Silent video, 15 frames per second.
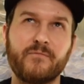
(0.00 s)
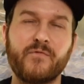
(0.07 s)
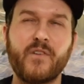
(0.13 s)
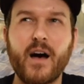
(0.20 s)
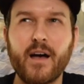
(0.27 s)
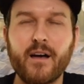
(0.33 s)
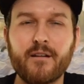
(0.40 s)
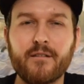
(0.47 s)

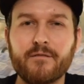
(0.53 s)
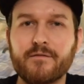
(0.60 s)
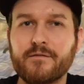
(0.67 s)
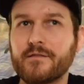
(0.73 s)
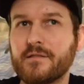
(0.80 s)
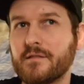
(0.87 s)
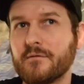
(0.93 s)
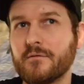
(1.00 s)
5
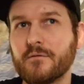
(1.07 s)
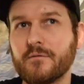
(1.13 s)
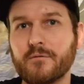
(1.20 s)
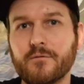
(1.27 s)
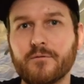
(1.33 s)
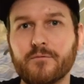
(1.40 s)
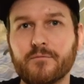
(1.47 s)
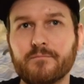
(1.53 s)

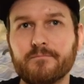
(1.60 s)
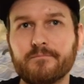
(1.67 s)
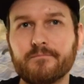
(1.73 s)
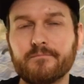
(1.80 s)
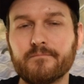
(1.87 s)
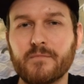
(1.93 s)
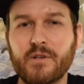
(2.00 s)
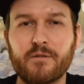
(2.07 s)
to
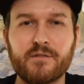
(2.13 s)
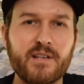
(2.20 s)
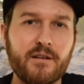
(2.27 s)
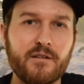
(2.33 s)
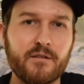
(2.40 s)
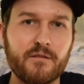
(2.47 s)
10